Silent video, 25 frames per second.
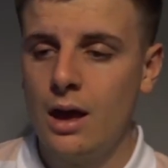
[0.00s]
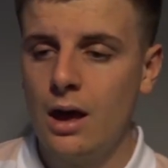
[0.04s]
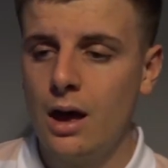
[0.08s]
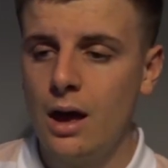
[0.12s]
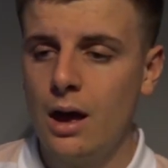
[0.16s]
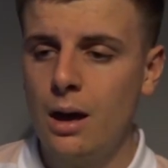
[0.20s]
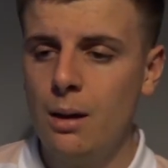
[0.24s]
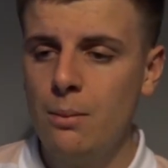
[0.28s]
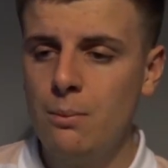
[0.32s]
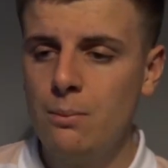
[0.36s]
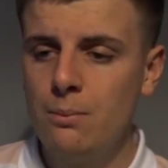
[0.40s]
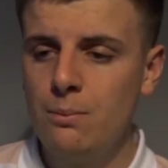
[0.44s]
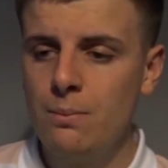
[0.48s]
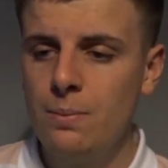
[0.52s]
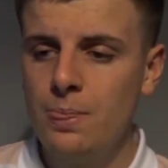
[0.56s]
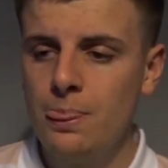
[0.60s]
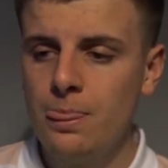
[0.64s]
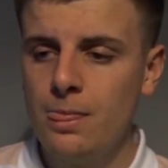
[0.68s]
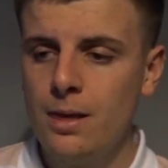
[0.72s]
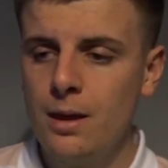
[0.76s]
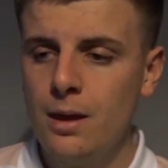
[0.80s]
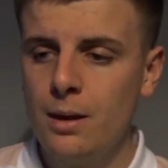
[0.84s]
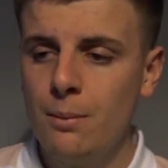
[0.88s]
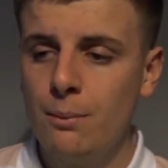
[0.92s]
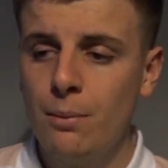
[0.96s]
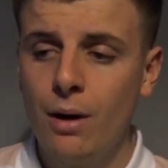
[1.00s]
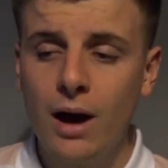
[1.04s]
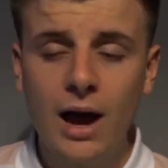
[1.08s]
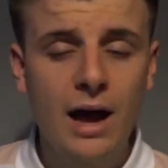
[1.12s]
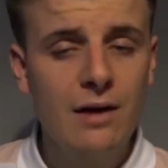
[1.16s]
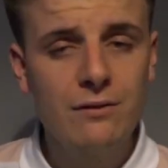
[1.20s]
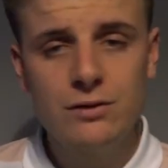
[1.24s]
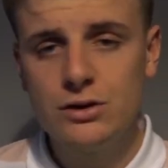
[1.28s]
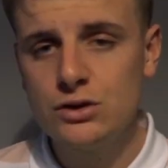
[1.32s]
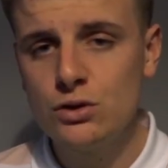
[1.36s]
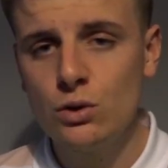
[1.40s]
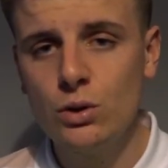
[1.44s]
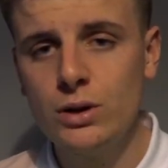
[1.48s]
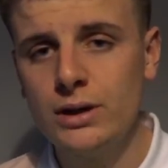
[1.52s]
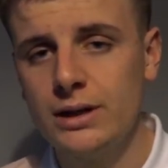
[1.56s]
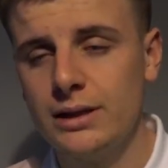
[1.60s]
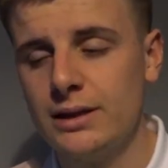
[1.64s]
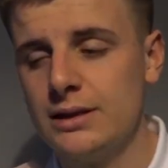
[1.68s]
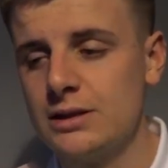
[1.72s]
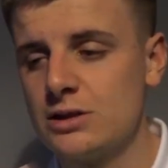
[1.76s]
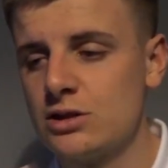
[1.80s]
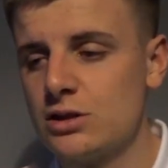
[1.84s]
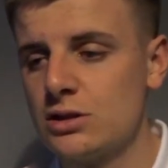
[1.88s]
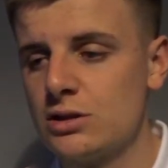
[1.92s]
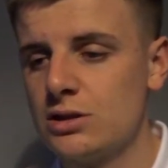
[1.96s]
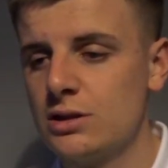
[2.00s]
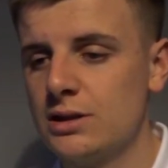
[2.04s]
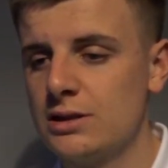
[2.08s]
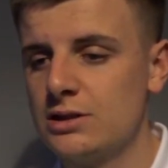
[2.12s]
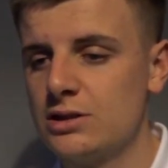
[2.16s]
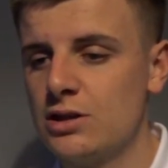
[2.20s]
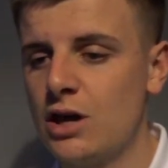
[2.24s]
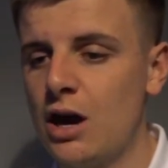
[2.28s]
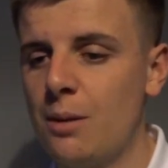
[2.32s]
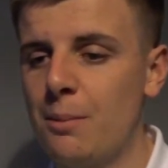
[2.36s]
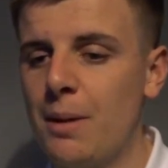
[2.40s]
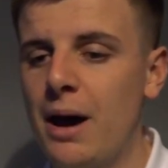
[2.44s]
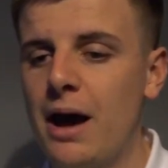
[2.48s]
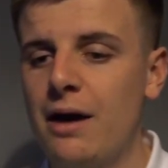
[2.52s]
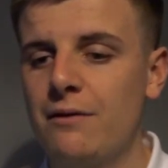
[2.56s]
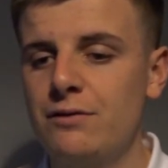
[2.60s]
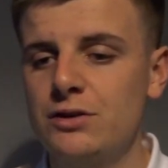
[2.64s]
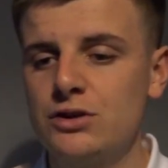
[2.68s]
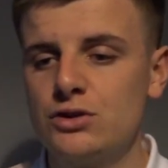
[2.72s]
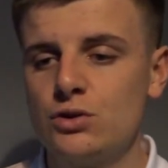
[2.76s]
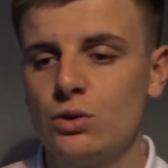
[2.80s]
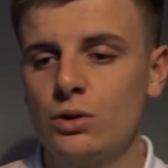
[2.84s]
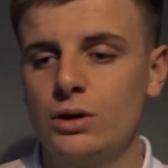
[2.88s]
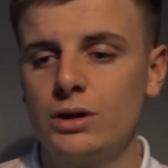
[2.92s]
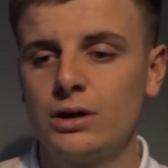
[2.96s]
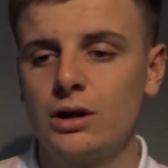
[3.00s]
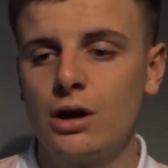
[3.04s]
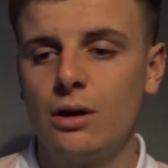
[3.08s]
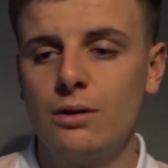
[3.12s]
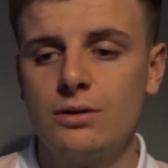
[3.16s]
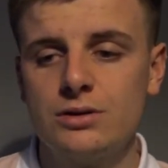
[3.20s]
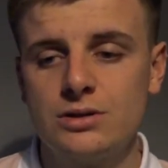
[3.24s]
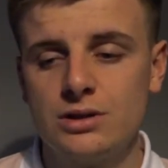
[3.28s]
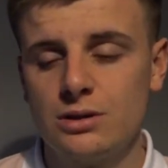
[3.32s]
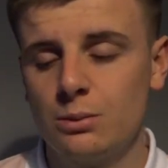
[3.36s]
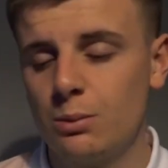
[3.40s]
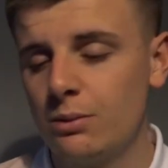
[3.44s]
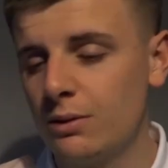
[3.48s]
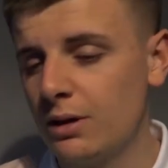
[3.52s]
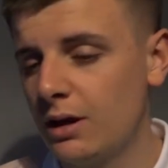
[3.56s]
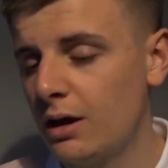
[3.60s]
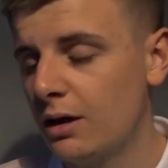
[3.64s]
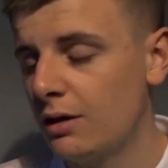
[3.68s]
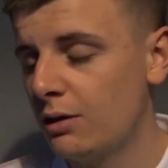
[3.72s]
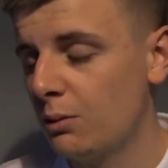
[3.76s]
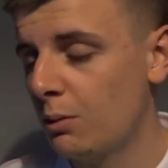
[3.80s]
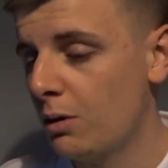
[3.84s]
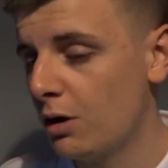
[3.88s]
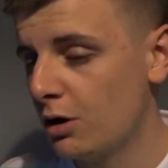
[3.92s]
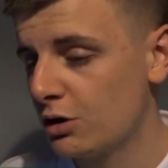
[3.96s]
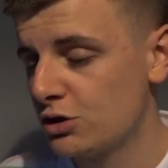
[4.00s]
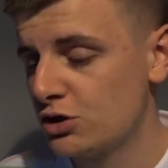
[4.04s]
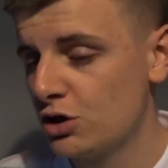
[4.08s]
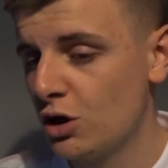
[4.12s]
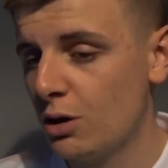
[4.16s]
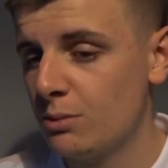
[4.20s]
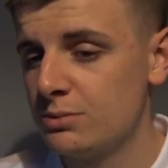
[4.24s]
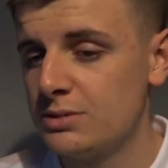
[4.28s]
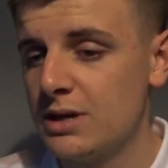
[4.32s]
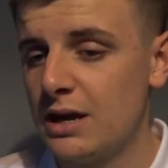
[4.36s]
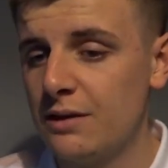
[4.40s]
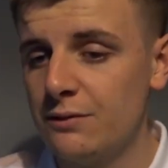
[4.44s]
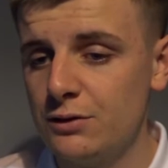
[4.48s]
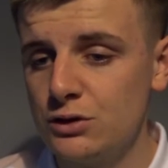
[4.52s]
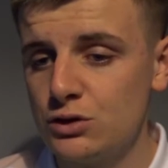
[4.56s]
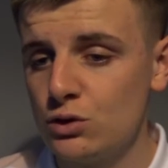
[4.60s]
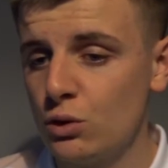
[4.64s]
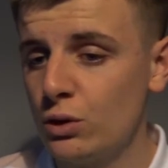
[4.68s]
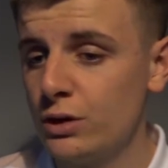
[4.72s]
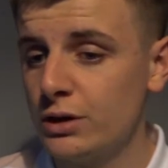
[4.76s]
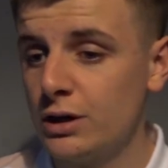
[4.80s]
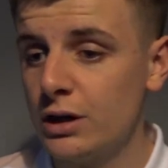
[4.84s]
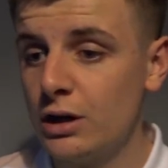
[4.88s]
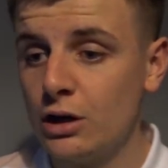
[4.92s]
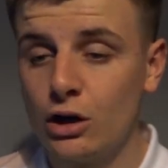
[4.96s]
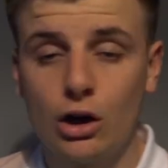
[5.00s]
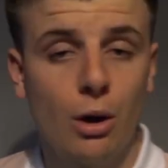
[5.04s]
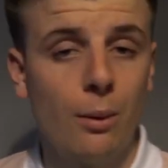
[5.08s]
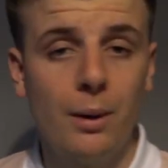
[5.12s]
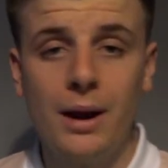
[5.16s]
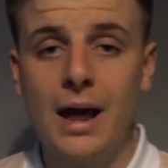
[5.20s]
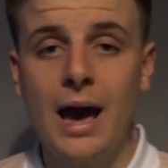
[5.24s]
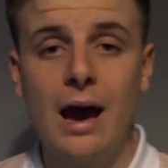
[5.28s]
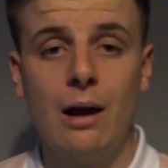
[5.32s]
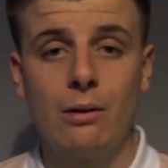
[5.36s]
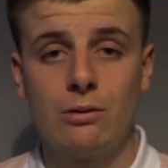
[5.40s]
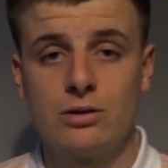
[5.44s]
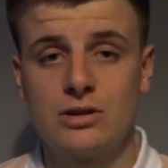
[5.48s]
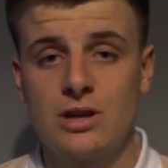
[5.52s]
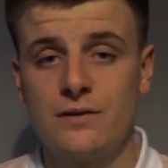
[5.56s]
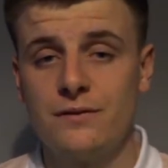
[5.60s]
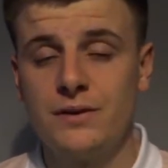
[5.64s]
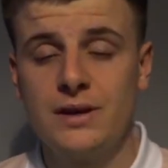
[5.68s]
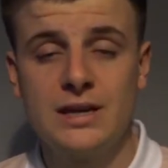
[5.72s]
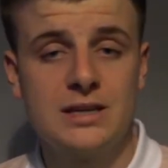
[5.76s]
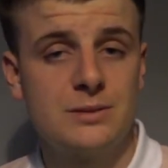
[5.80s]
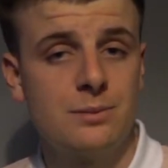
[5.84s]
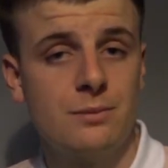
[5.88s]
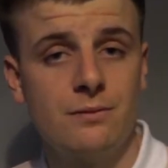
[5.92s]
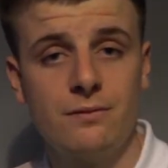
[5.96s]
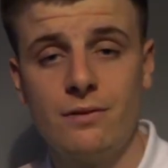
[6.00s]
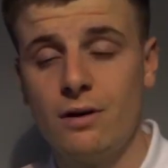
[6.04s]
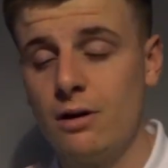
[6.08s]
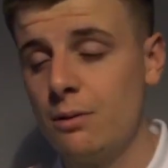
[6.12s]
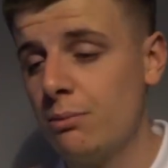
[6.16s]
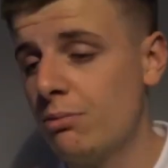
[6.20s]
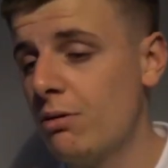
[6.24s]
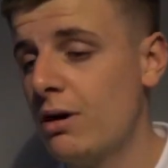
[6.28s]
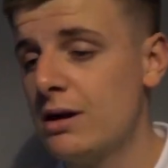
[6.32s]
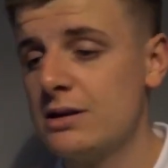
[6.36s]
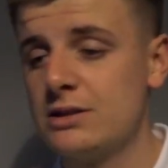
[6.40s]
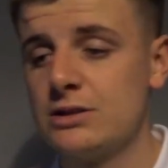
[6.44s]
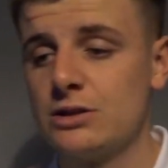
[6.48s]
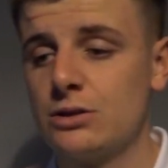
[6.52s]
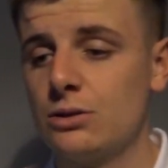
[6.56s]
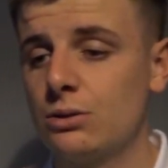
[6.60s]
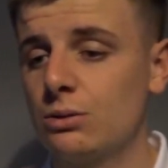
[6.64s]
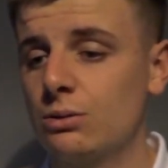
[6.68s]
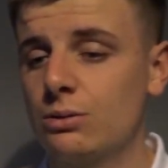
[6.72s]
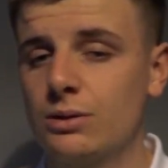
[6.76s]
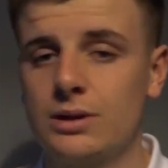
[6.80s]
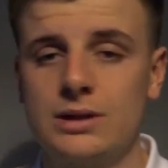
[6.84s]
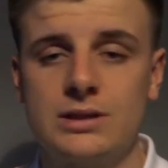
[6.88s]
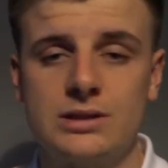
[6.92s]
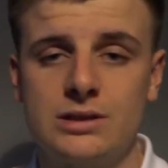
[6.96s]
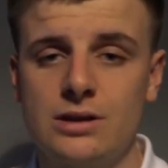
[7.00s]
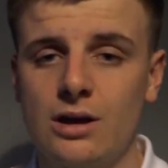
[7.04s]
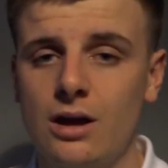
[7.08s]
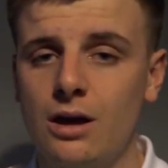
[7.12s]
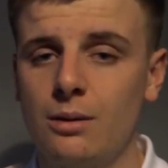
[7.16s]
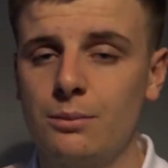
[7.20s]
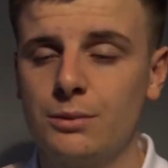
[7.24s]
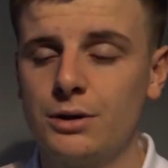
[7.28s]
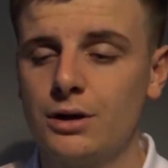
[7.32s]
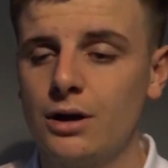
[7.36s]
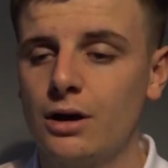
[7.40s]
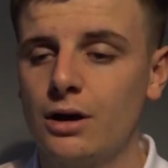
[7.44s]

But I have enjoyed it this term. I have enjoyed going to the workshops. I have enjoyed going out, because I think it's been very practical this term.